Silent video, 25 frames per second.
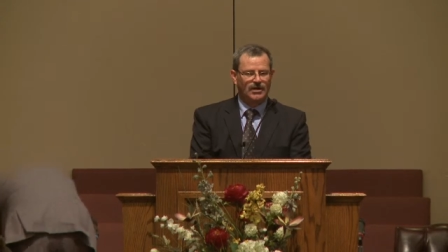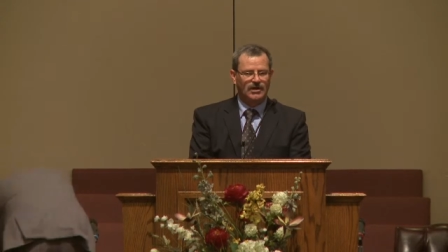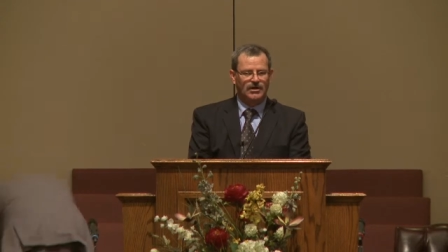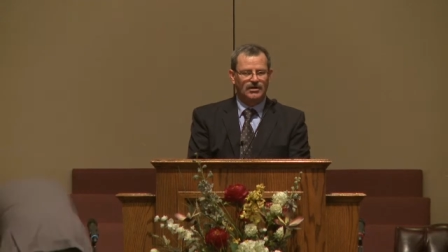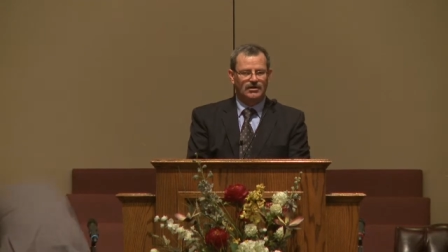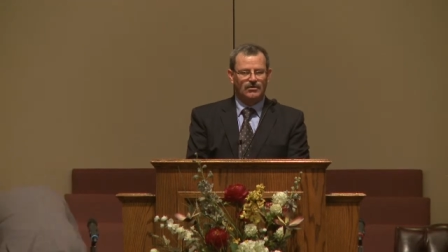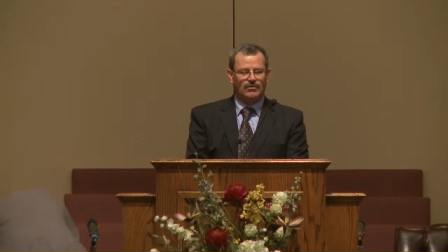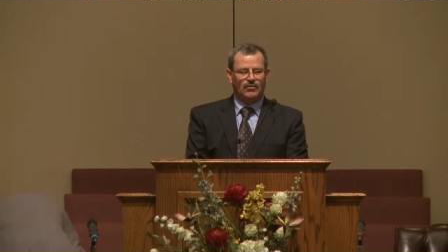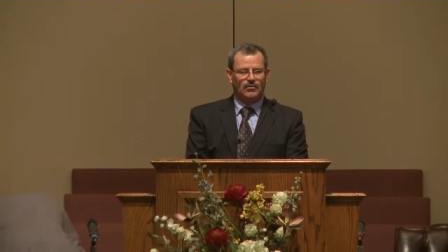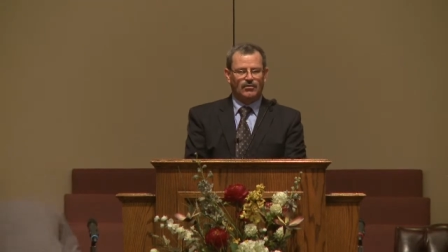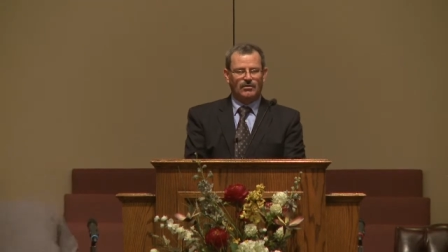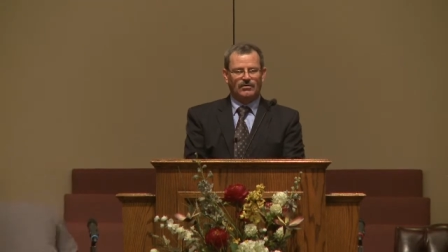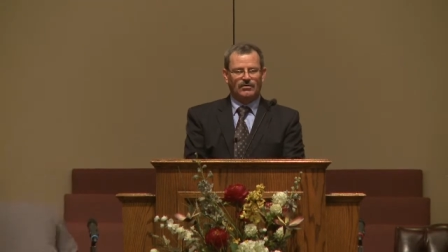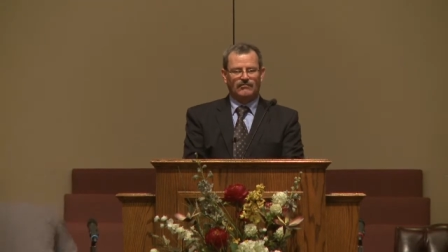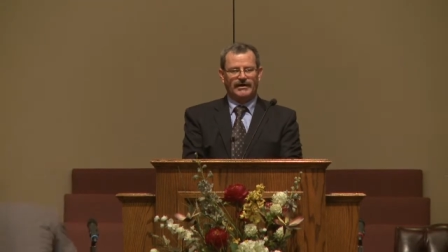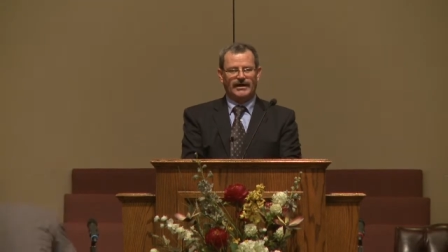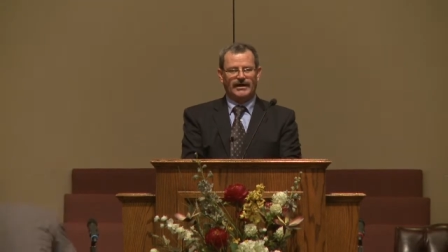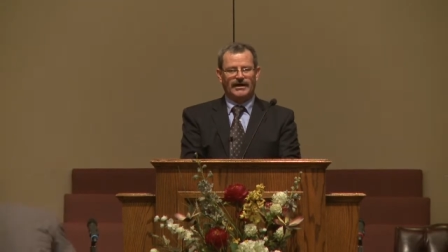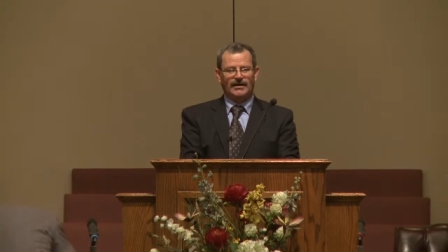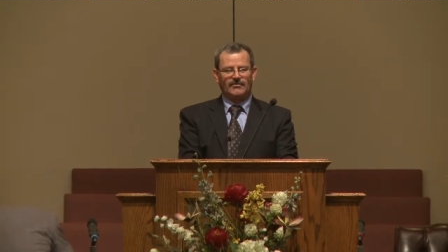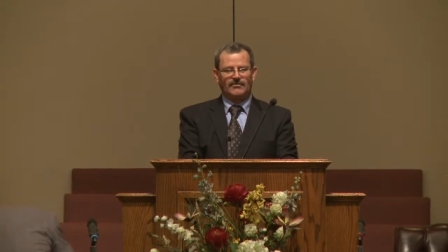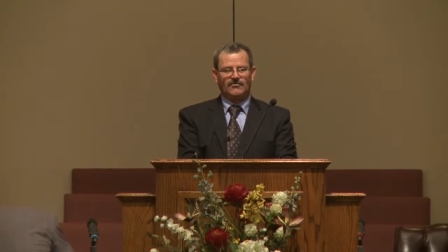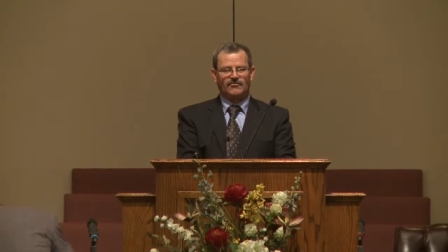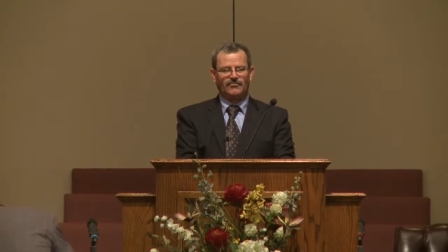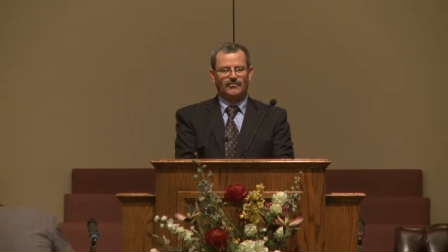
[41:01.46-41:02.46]
going around
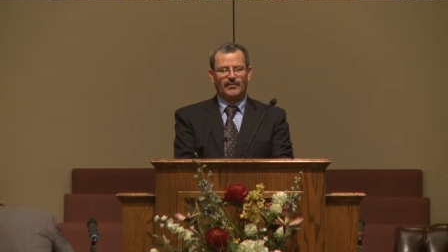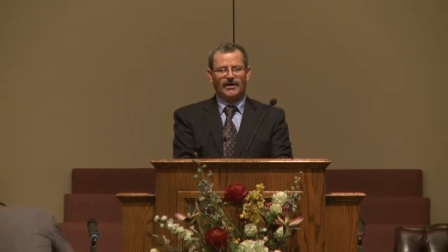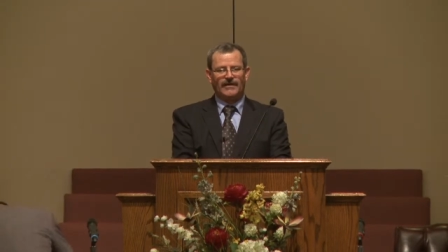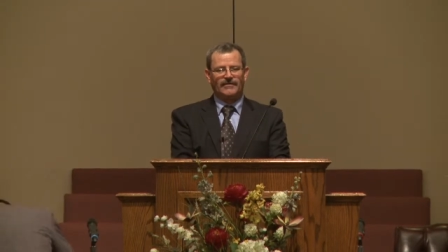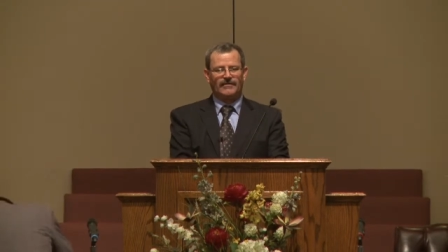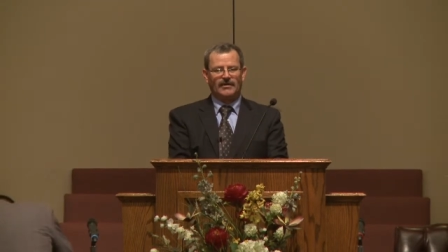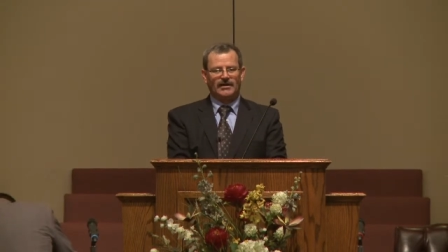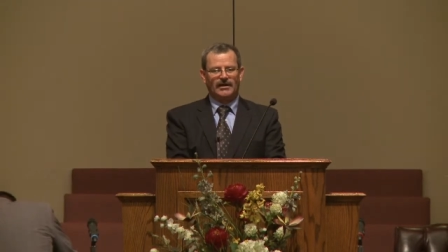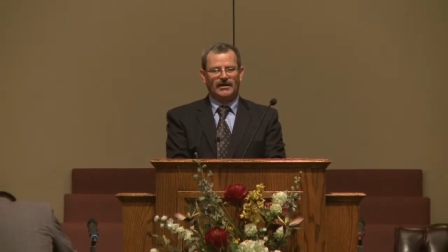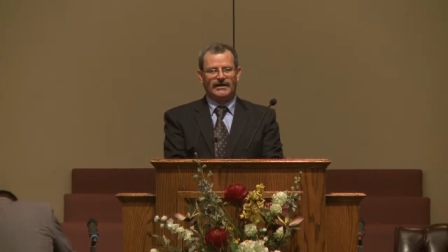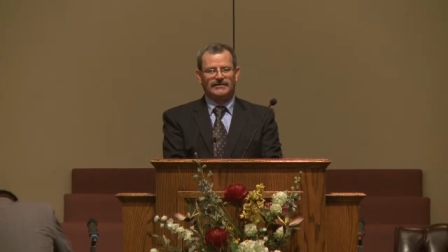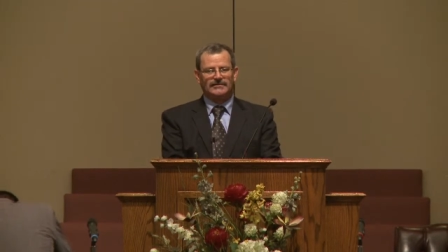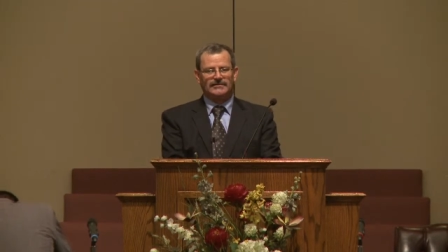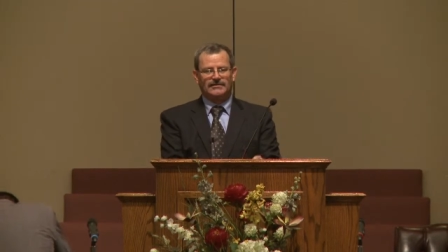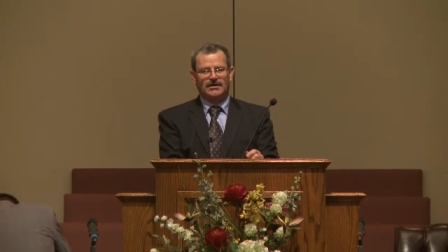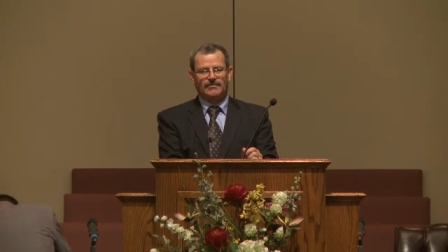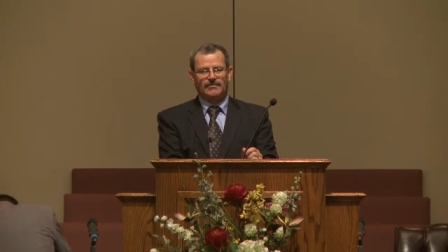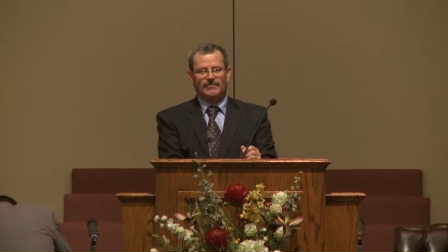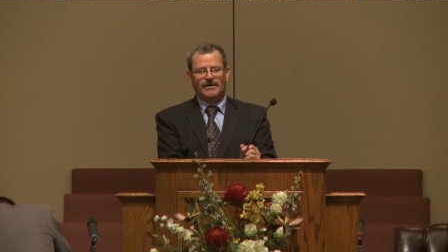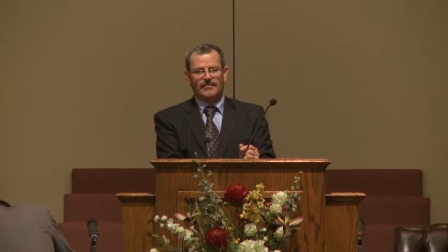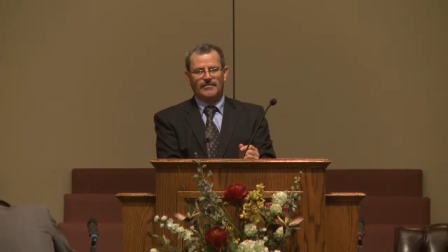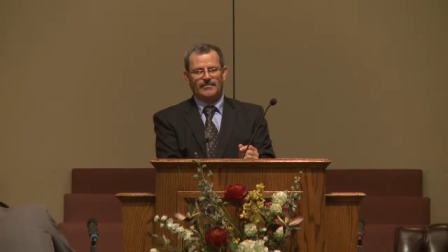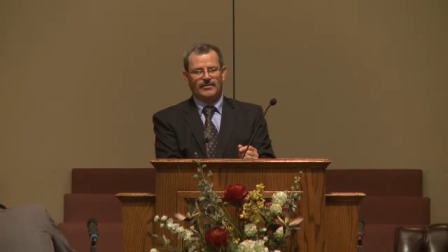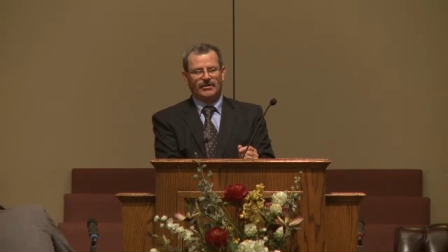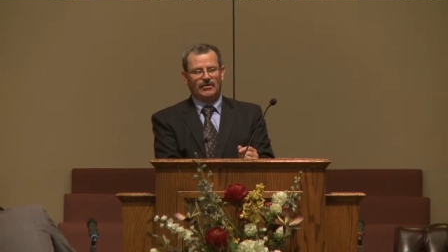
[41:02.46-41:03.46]
to spread the light thing
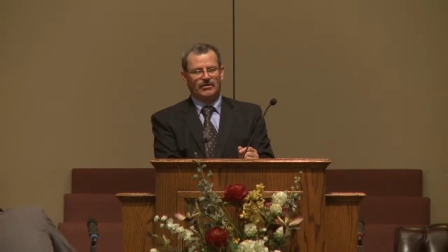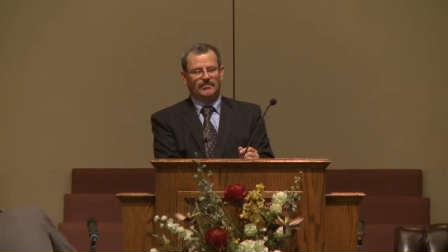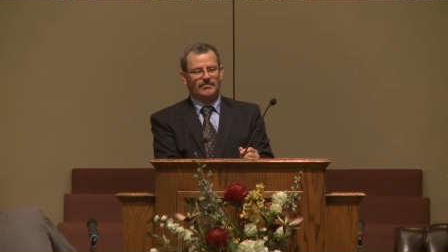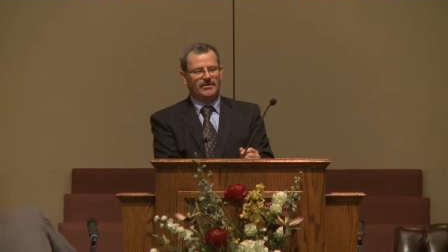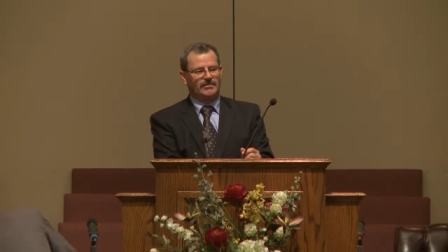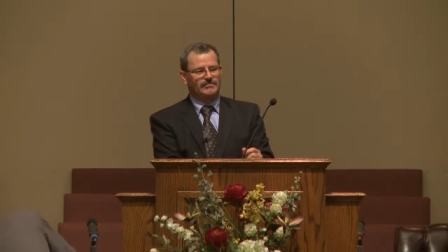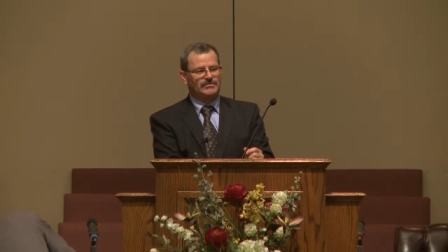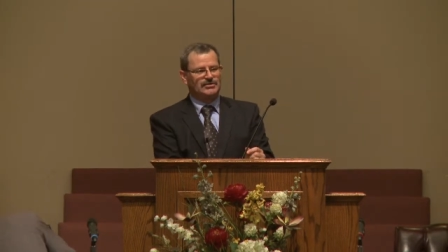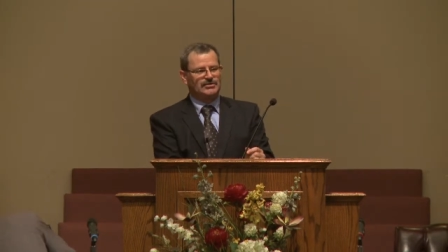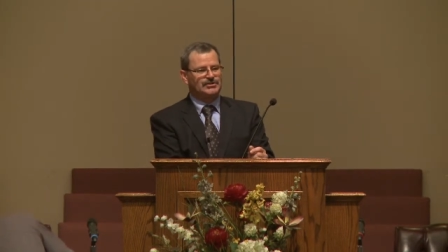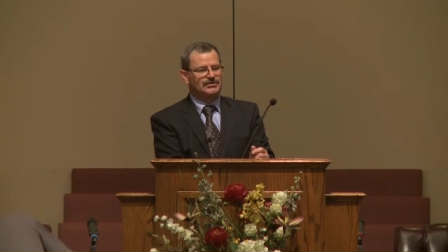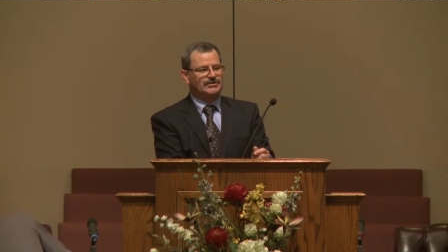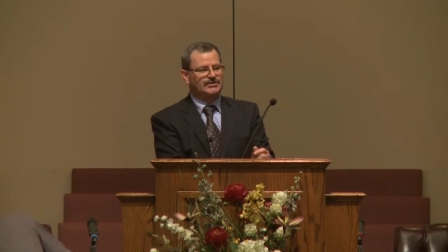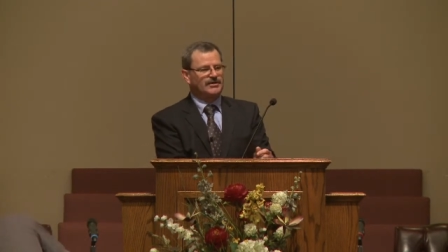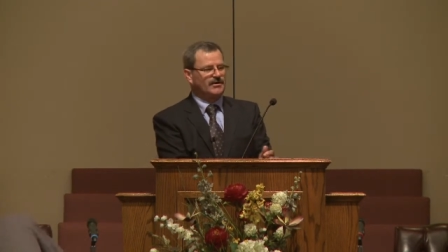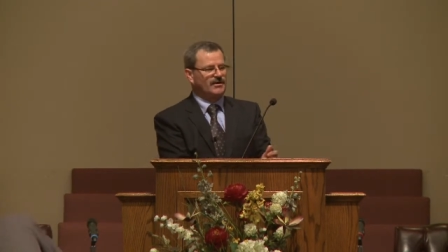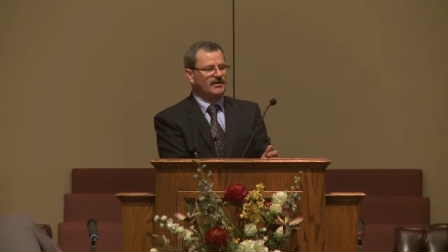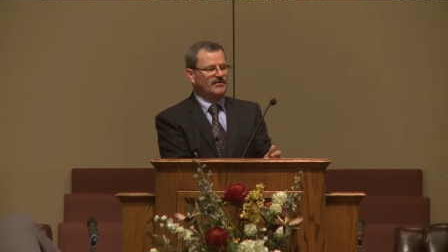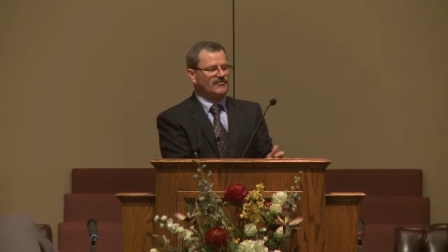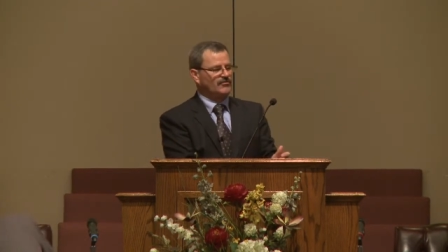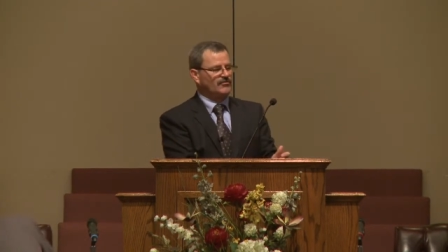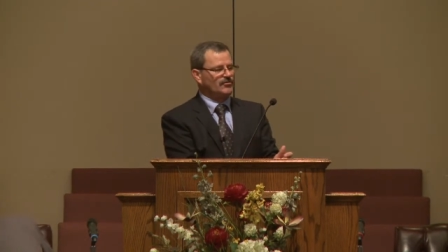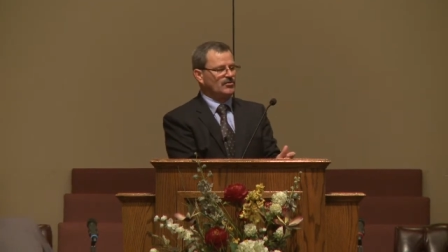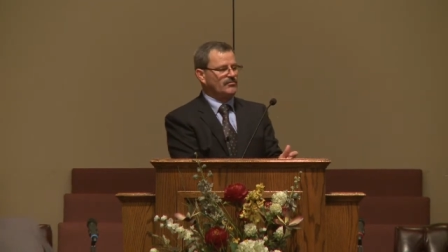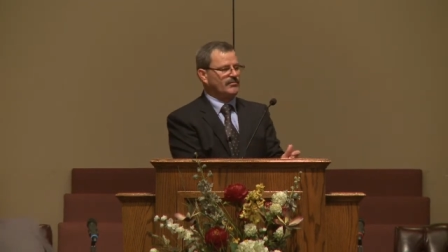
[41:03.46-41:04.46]
might be a little bit mysterious
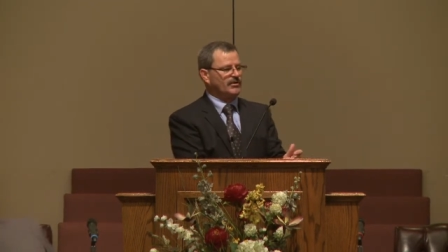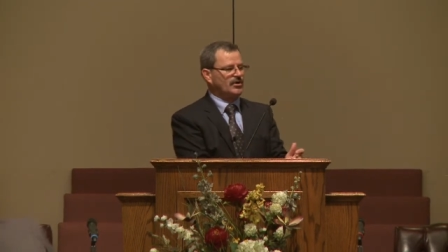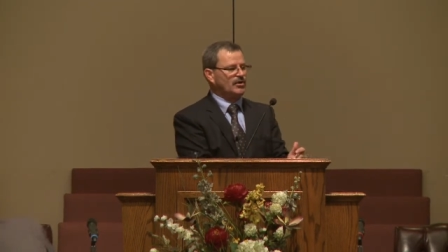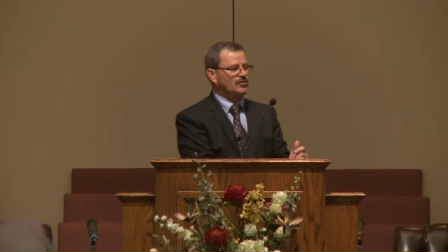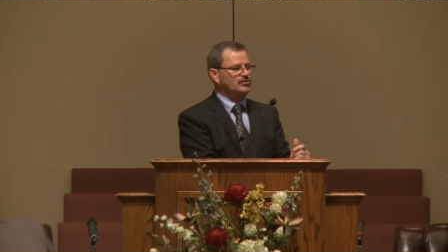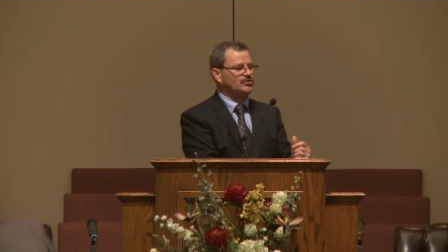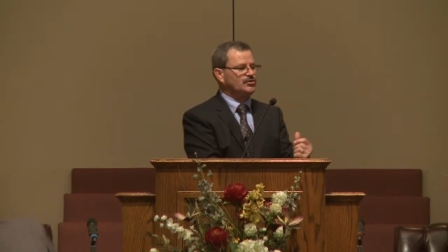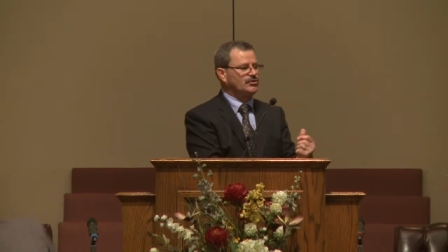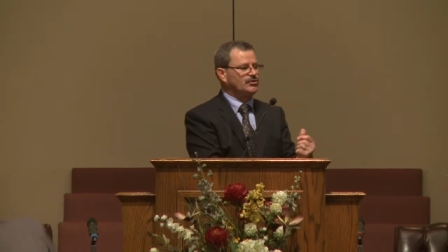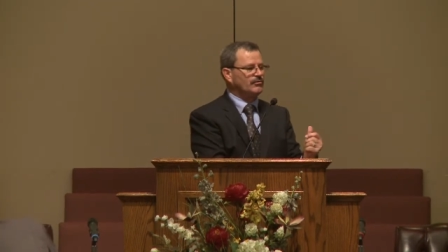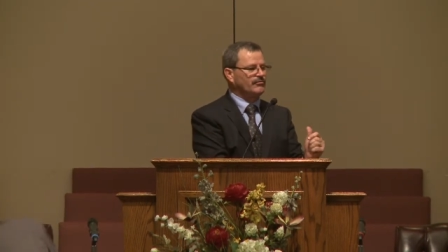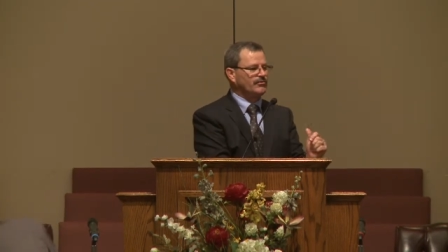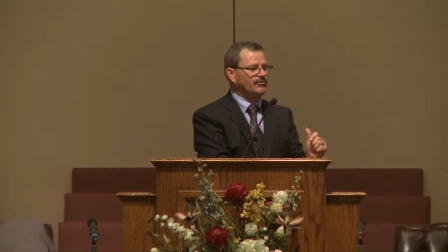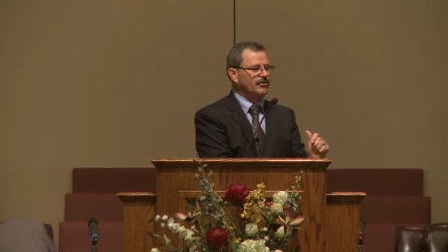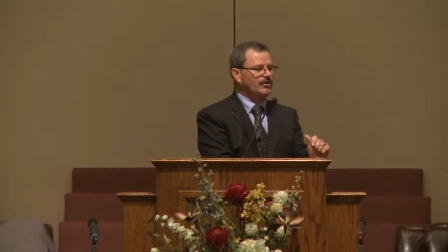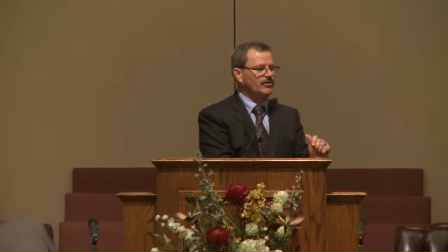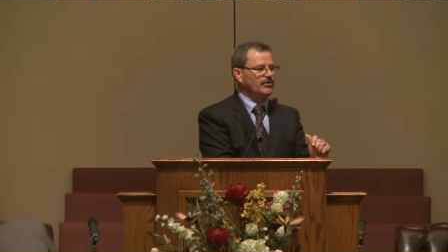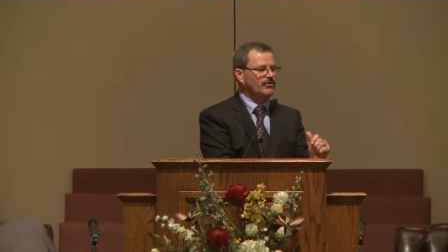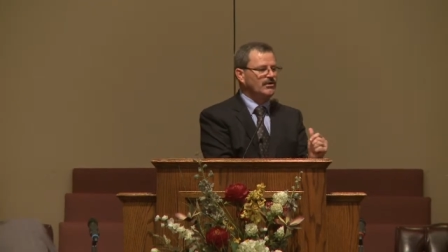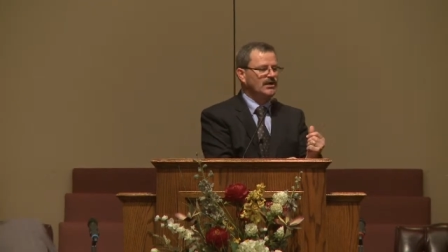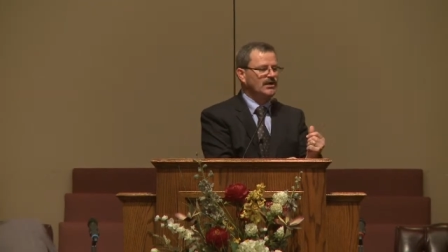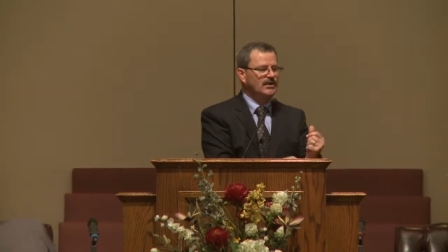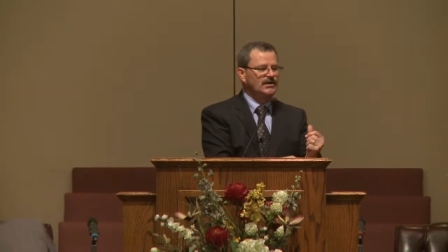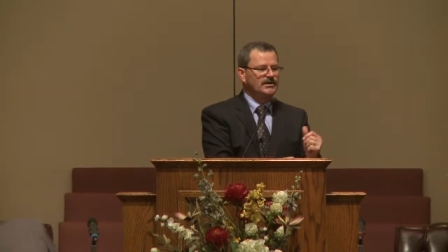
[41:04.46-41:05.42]
to you because you don't know